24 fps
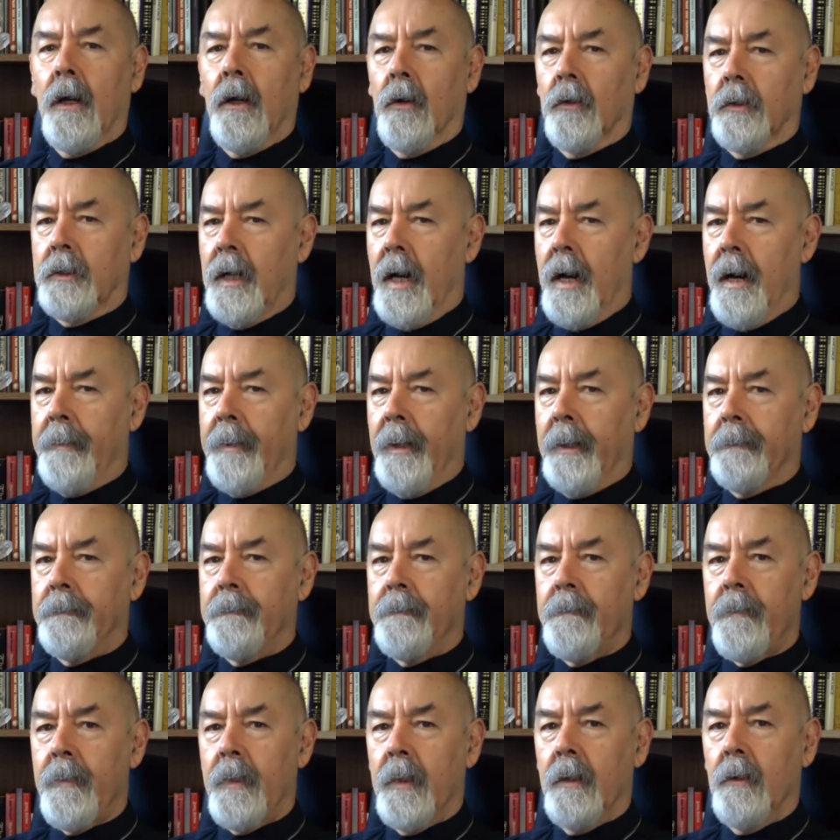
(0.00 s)
Gautama
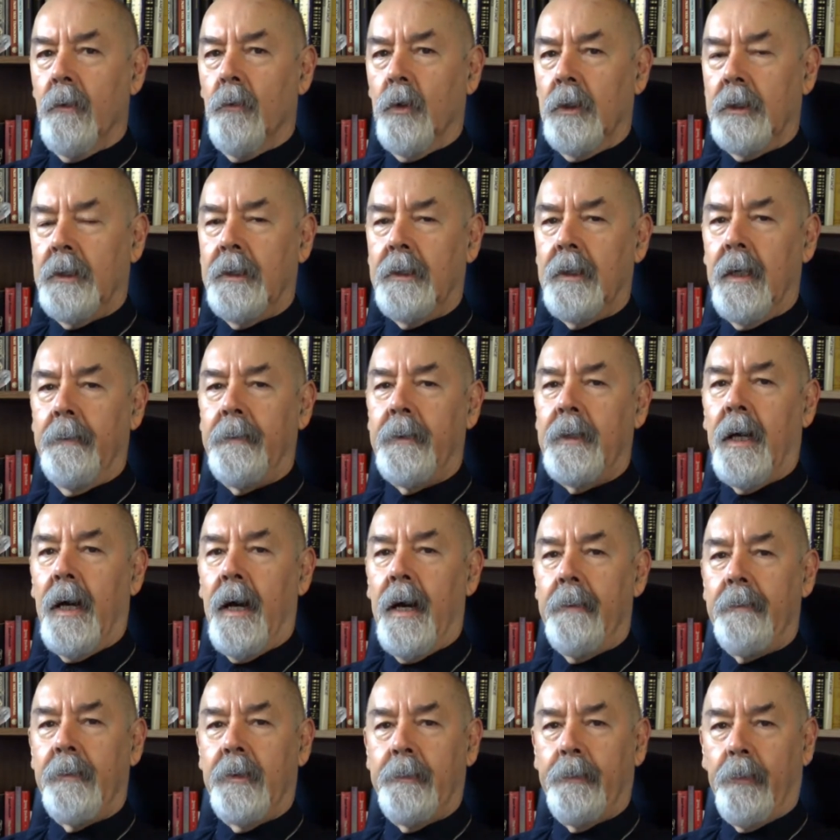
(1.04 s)
was
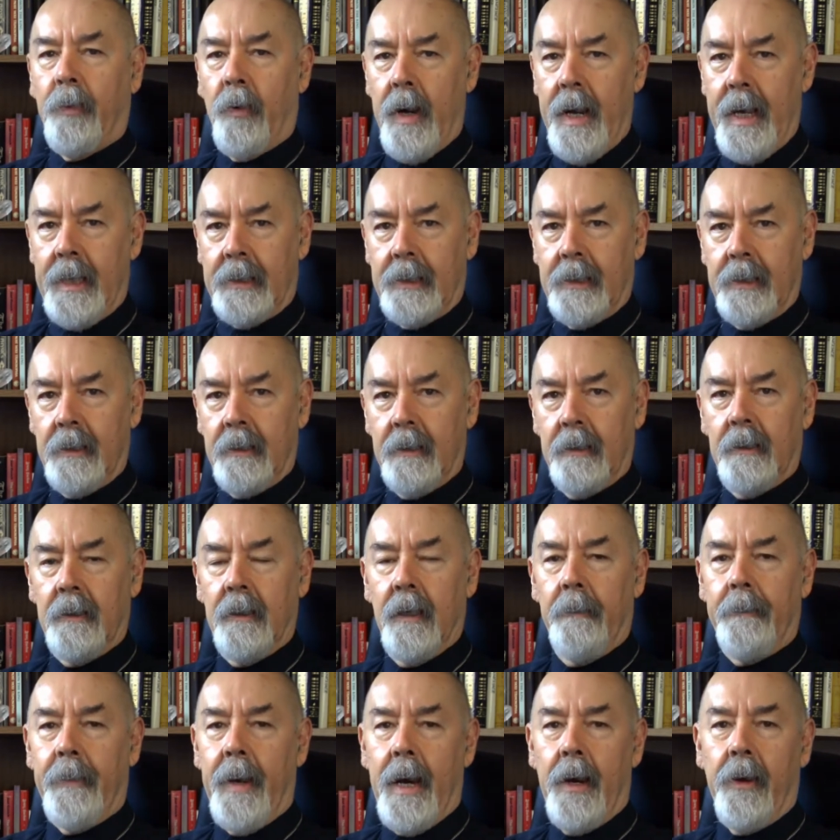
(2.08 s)
sometimes pressed
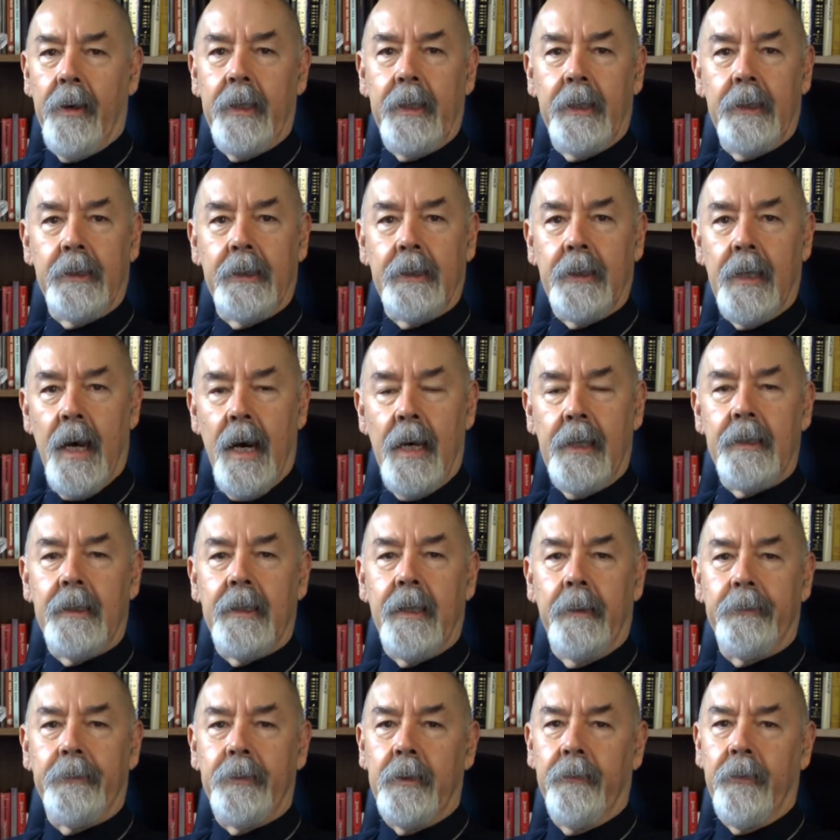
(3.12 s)
about his
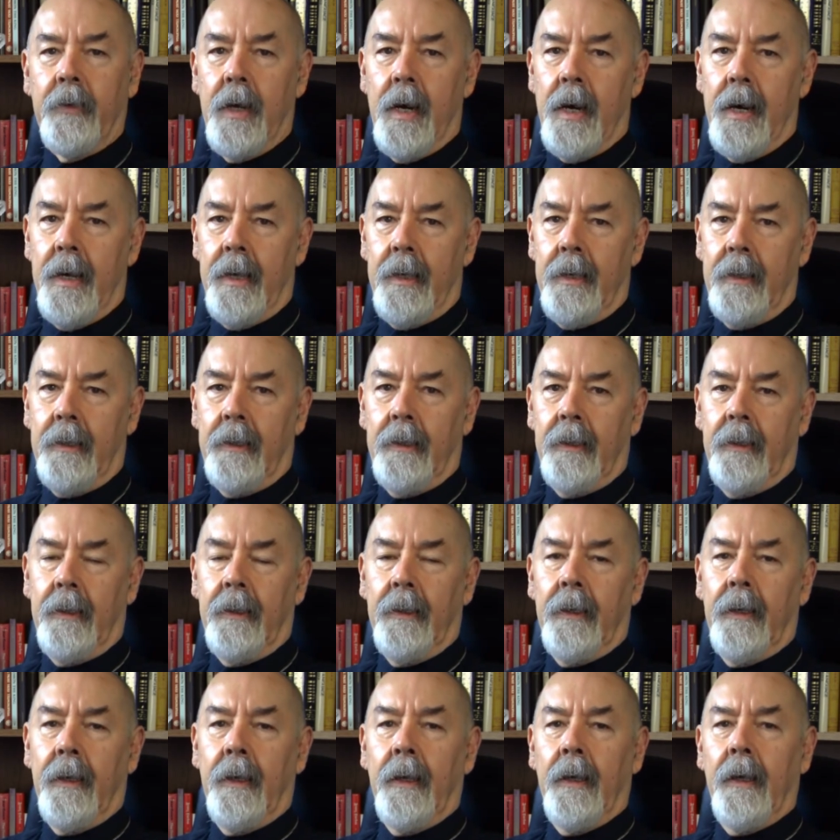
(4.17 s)
concepts of God,
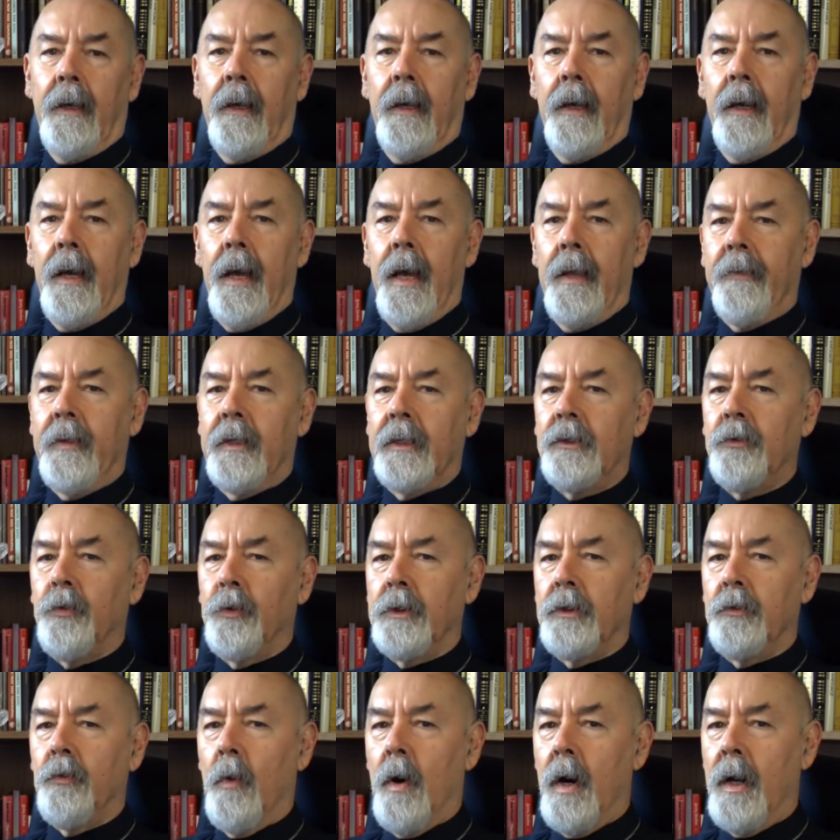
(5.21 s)
and this
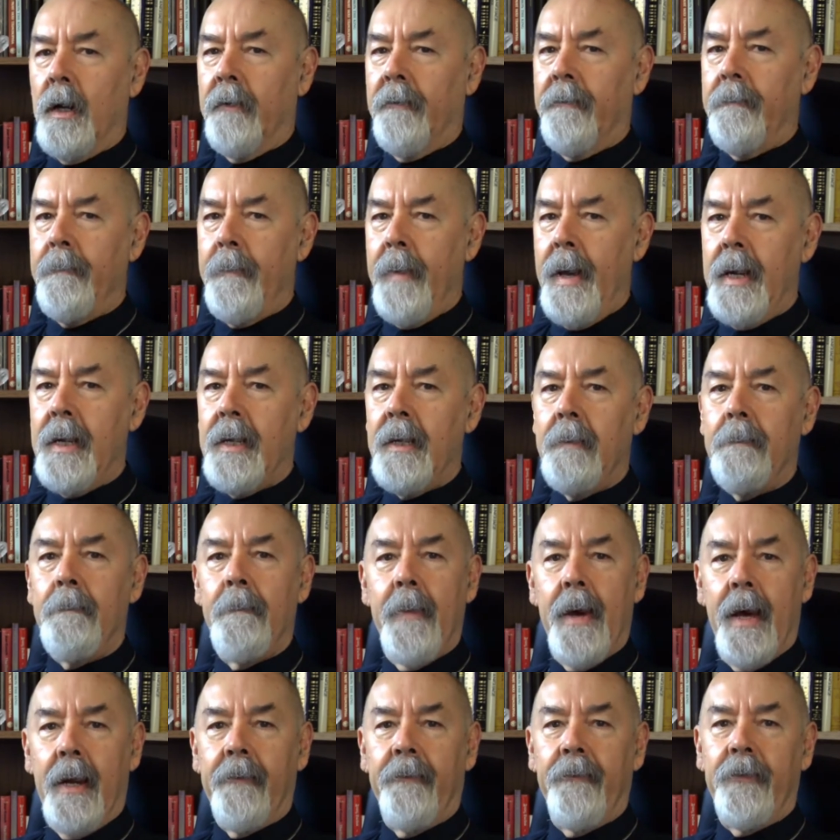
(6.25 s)
was one of many
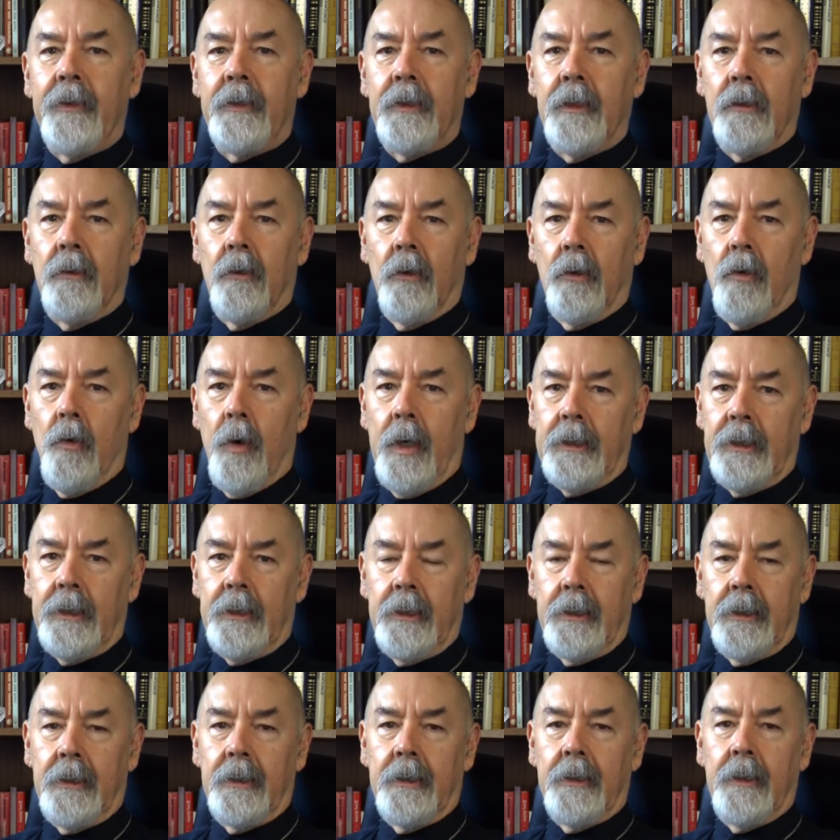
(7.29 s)
metaphysical
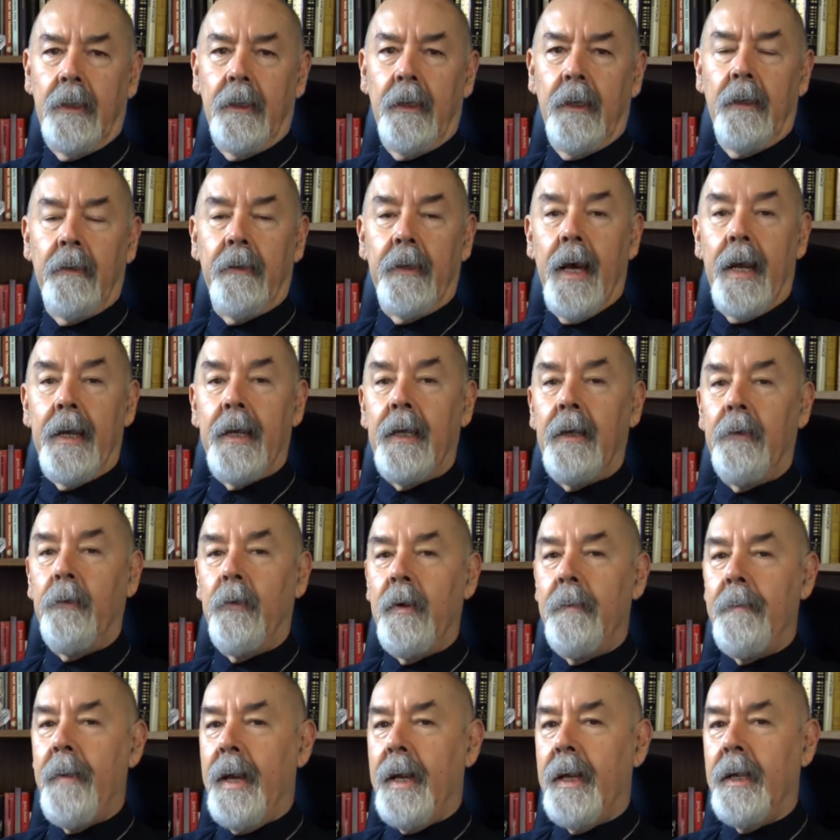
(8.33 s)
questions that he
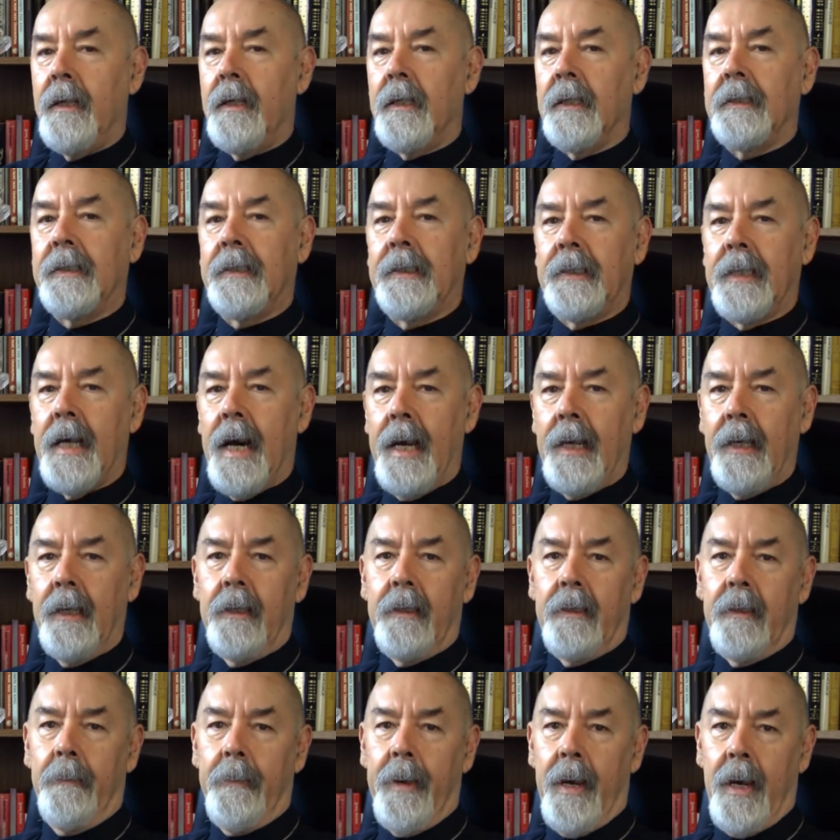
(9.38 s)
remained
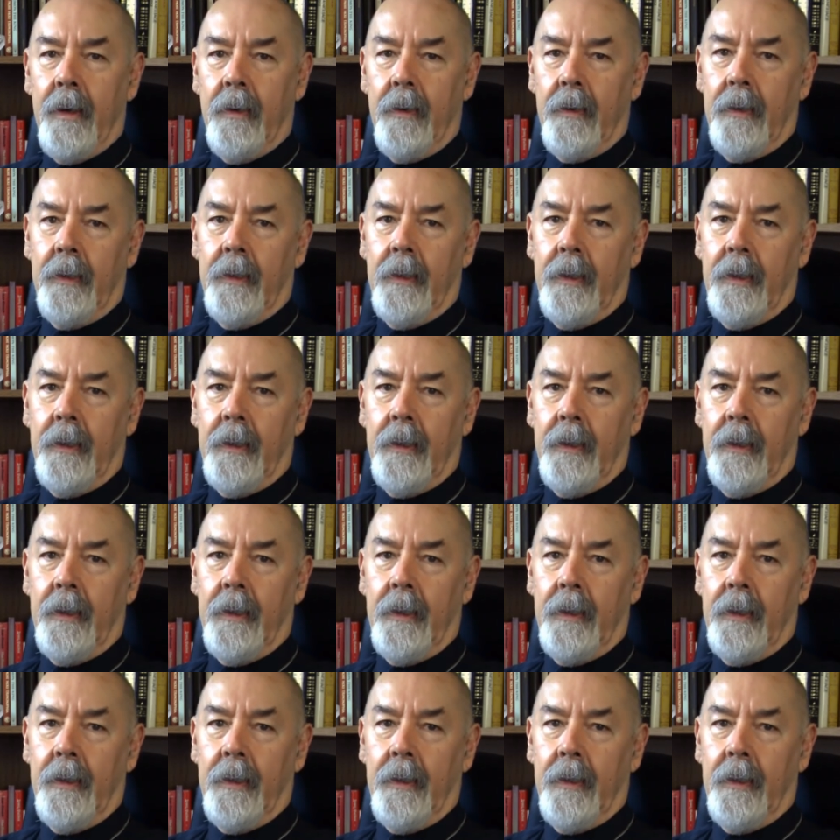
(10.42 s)
silent about.